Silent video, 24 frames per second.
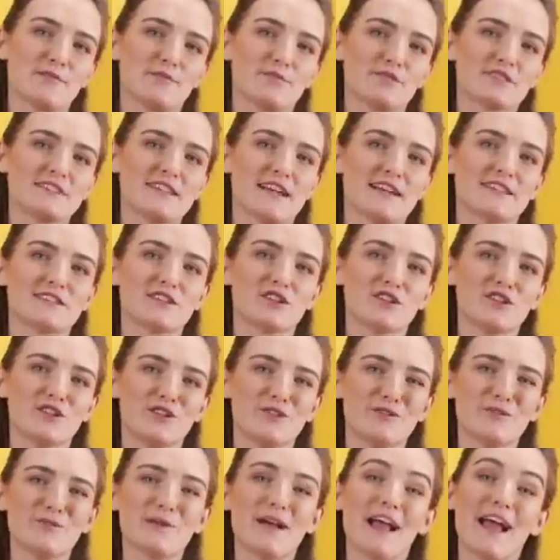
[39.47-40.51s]
protecting
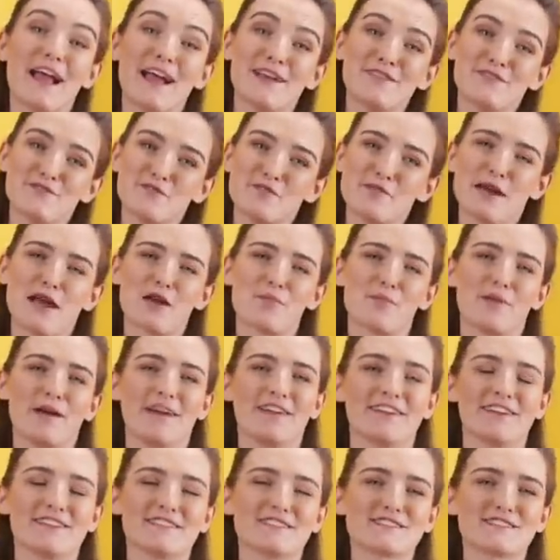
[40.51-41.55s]
you and your bank
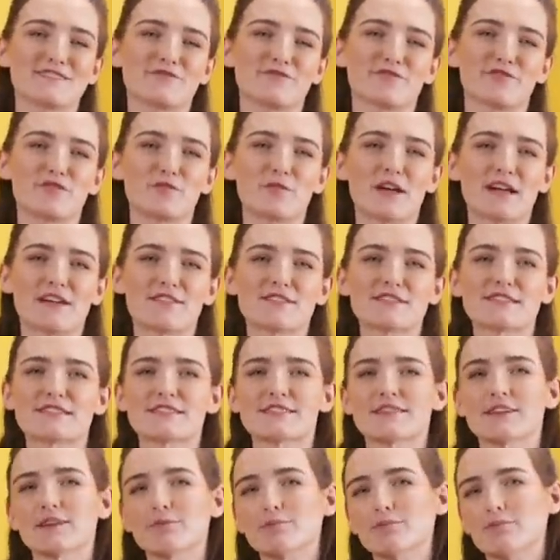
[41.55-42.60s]
balance from
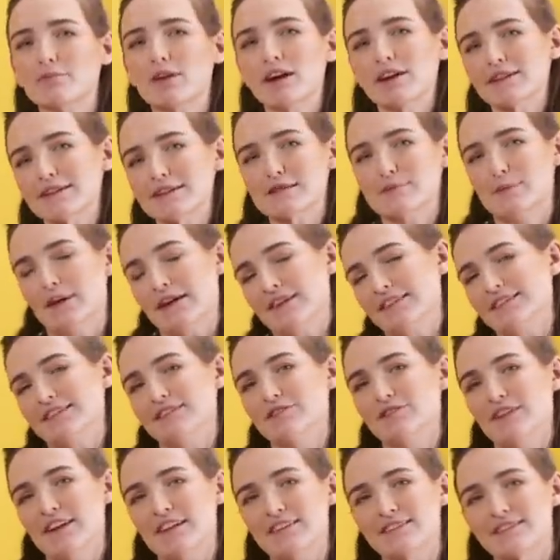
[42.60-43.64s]
life's unexpected
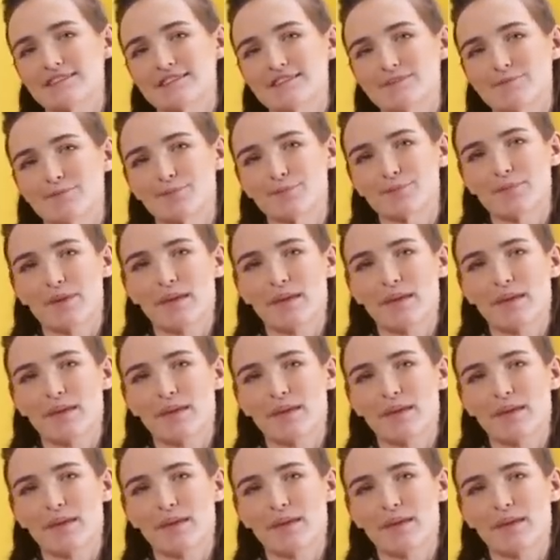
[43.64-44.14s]
events.